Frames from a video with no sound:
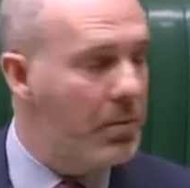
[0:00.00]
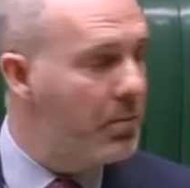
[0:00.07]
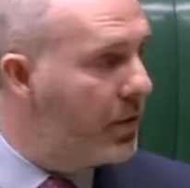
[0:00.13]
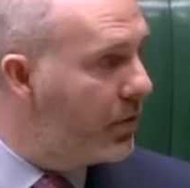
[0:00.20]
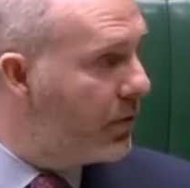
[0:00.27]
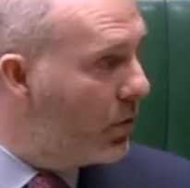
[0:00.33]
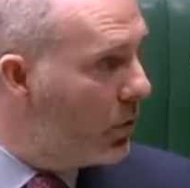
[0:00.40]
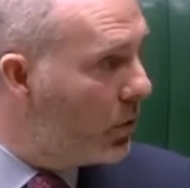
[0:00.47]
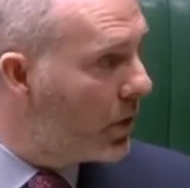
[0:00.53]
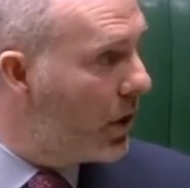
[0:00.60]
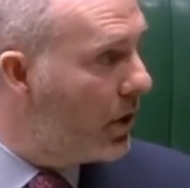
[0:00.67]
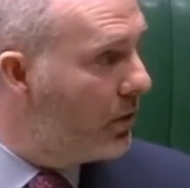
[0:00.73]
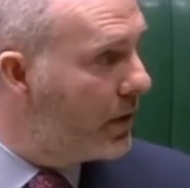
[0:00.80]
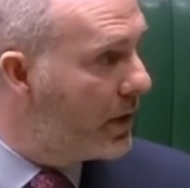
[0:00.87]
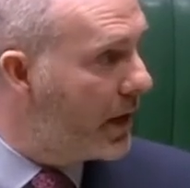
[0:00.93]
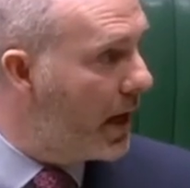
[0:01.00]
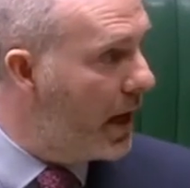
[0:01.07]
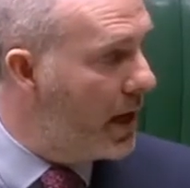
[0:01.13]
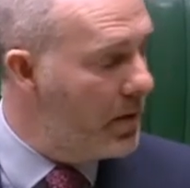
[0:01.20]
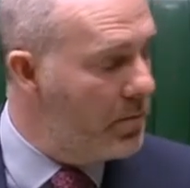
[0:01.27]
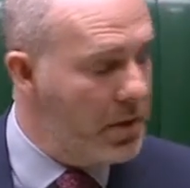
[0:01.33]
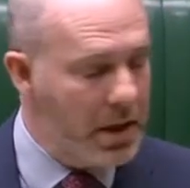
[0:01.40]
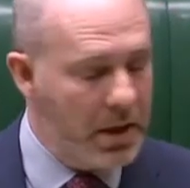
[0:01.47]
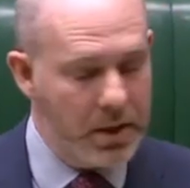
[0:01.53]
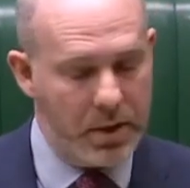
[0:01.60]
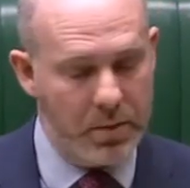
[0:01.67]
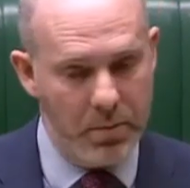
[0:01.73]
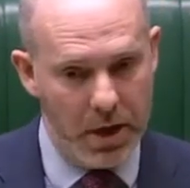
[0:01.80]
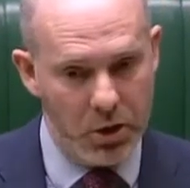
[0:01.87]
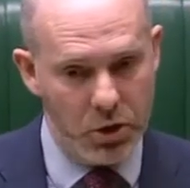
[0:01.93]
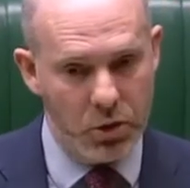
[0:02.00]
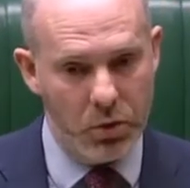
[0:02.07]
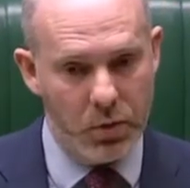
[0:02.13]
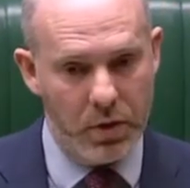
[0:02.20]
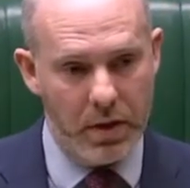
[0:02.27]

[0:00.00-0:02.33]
before COVID came, to make sure